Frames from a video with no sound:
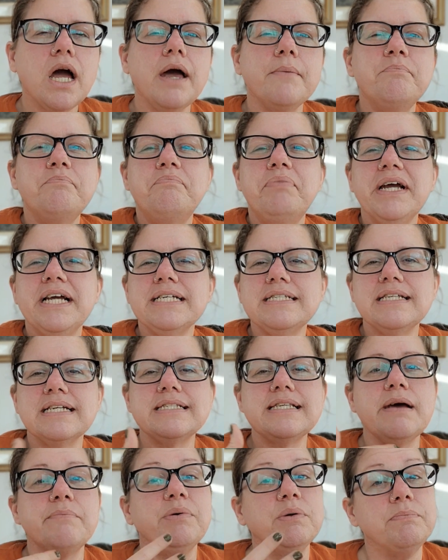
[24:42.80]
Biggest
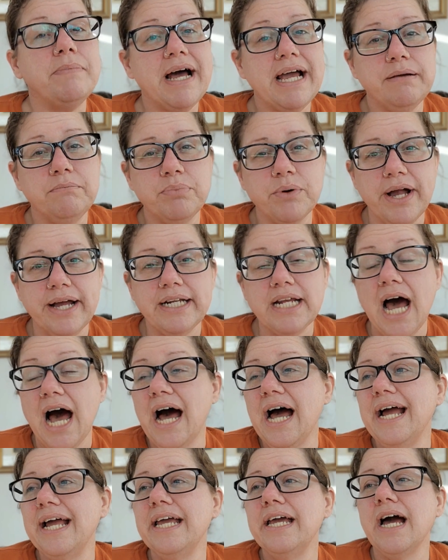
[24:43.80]
example, buying bread.
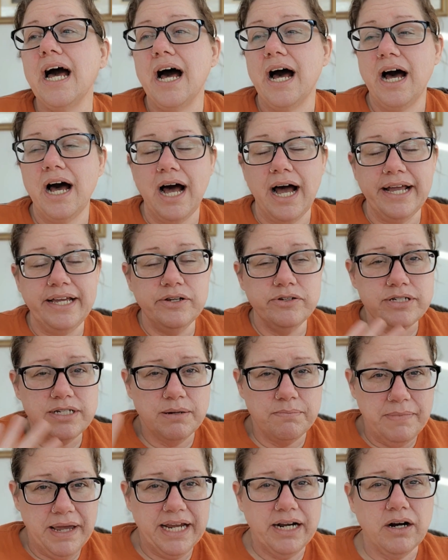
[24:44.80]
I used to
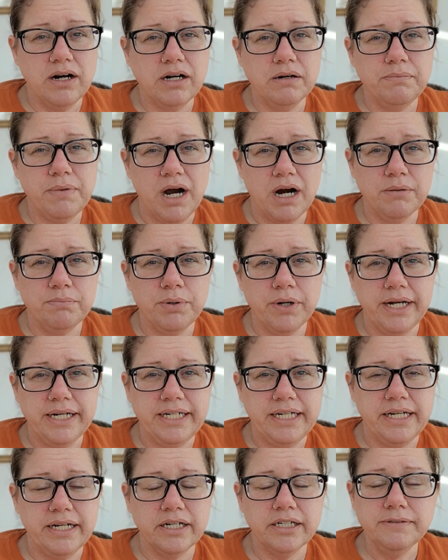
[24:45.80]
make our bread
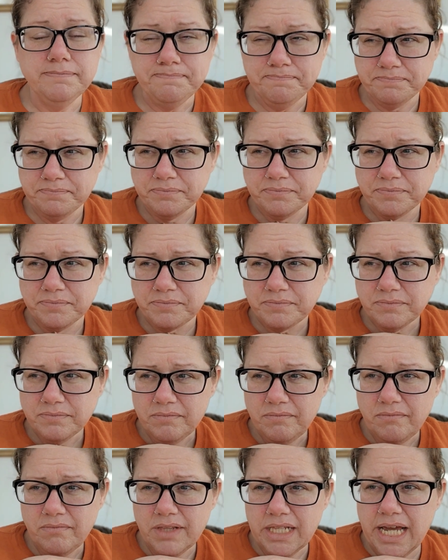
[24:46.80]
here,
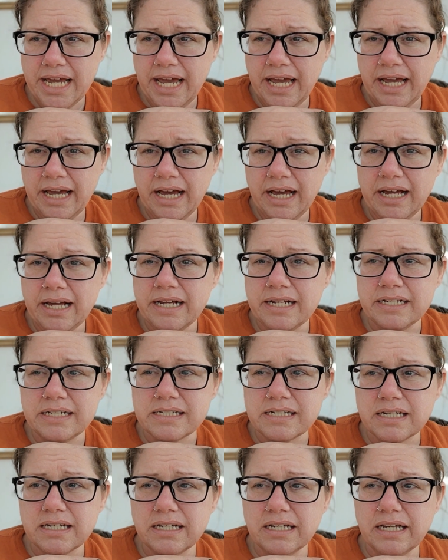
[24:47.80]
and
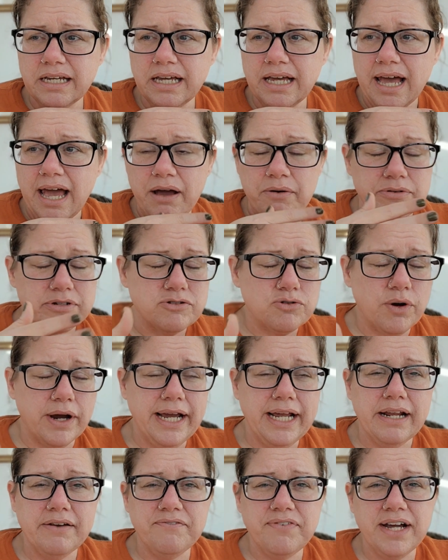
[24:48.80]
it was
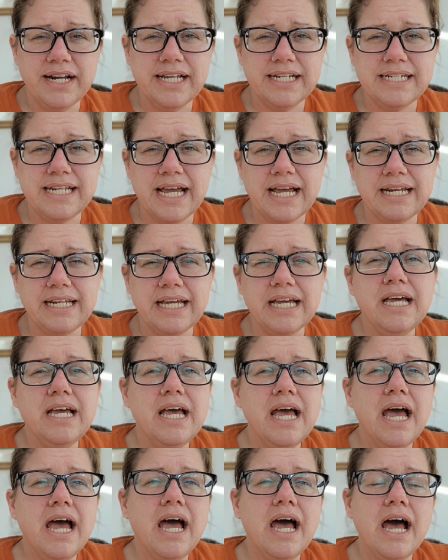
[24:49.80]
great and fine and dandy.
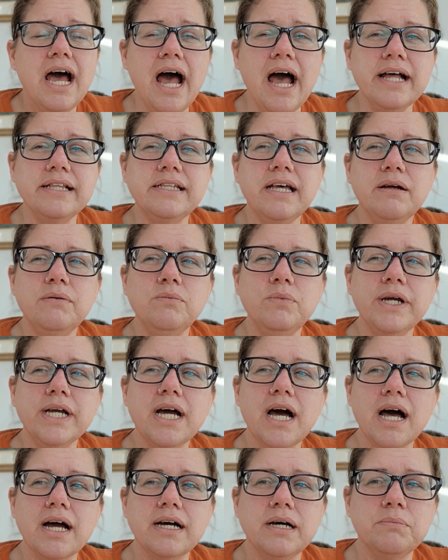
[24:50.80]
And then we
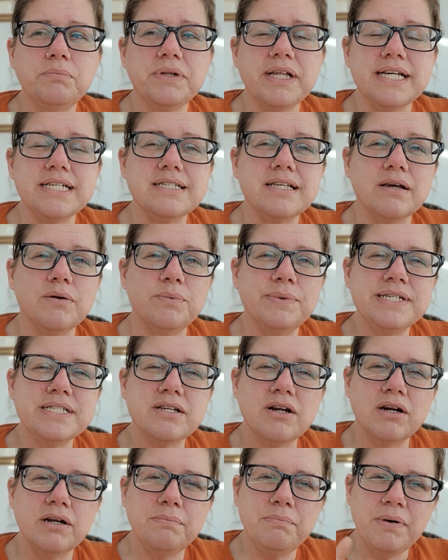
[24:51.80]
got complacent and we
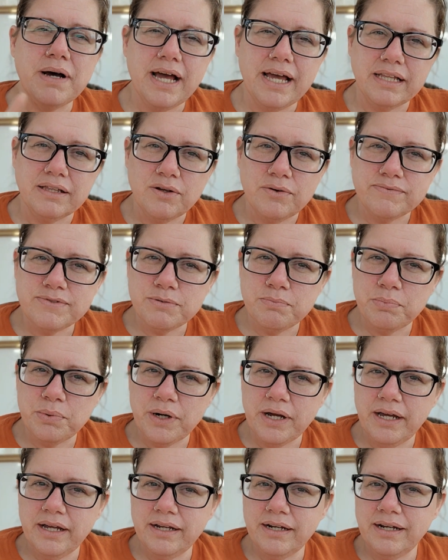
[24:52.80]
started buying loaves of
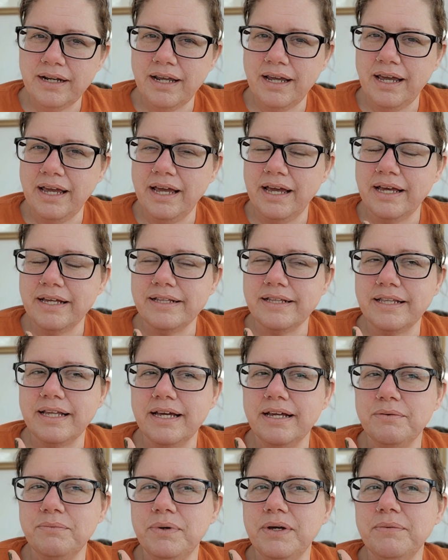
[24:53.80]
bread. And
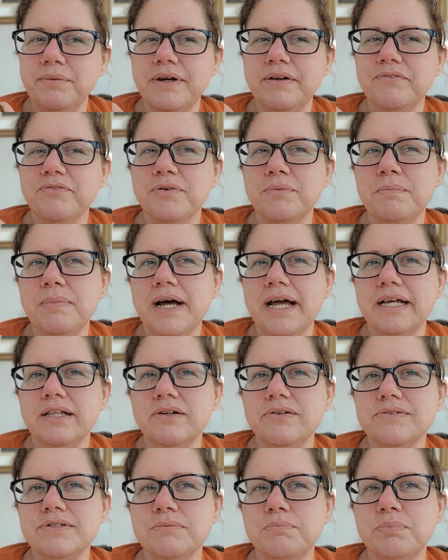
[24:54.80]
then we went from buying
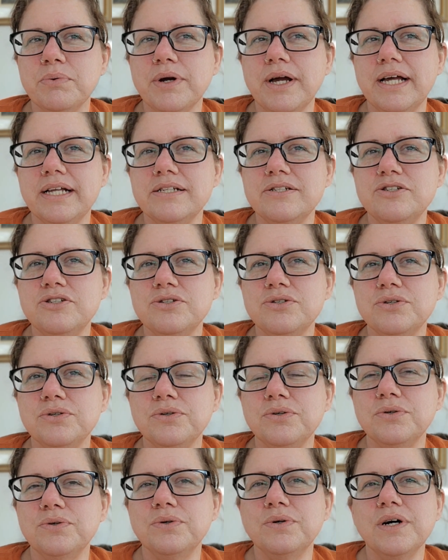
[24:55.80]
loaves of bread
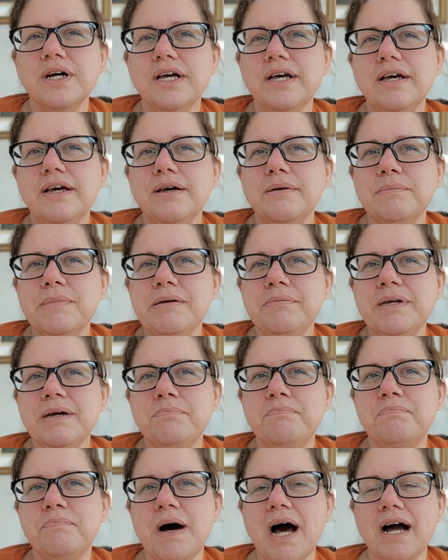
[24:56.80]
to maybe a
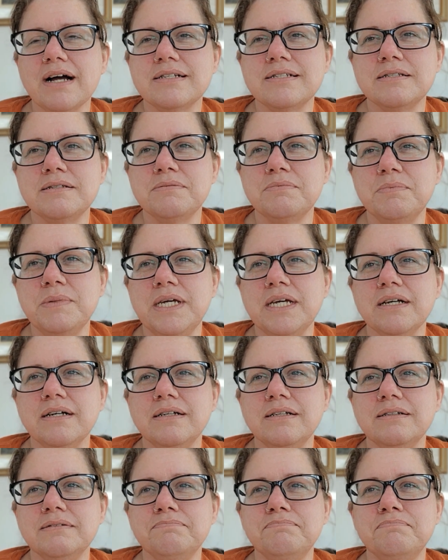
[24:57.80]
boxed
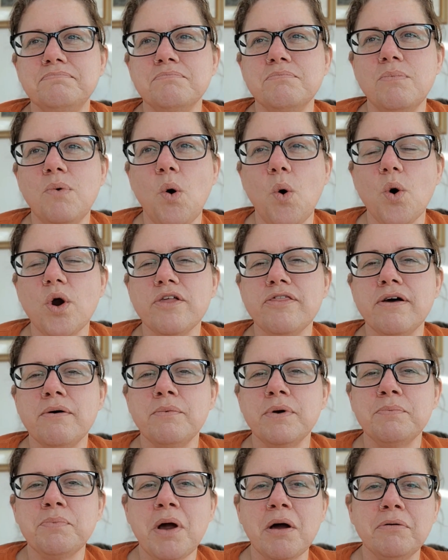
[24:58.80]
meal more than we
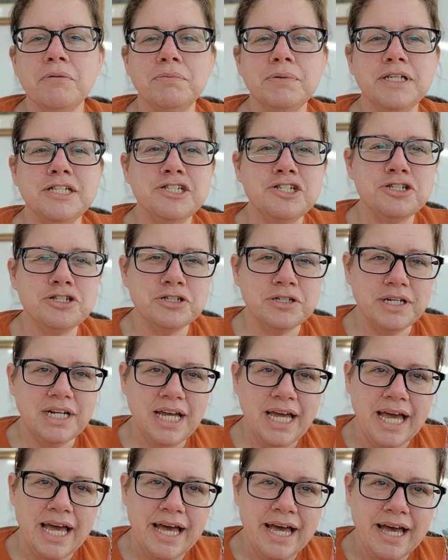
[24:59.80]
probably should
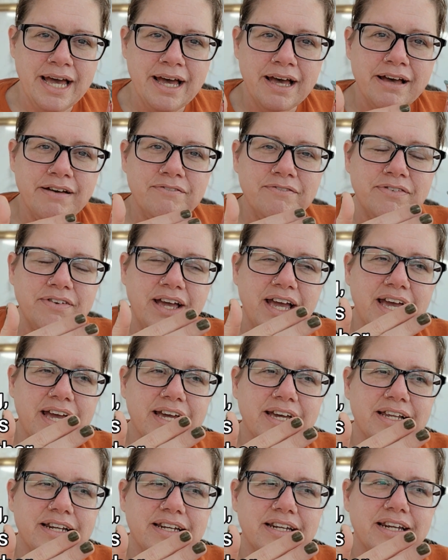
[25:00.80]
have.
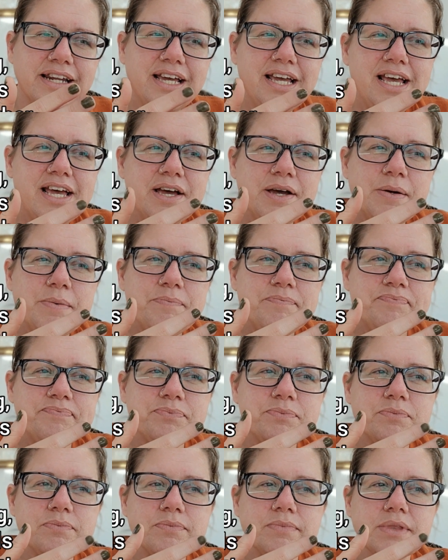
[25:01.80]
And
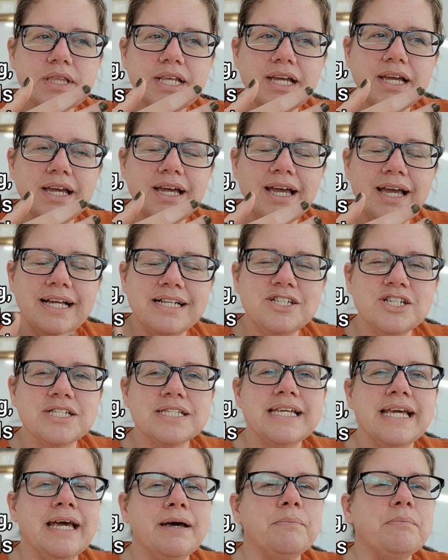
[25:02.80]
it just
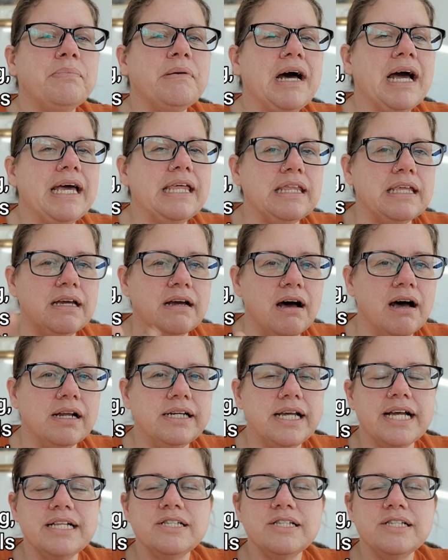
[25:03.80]
kept piling on. And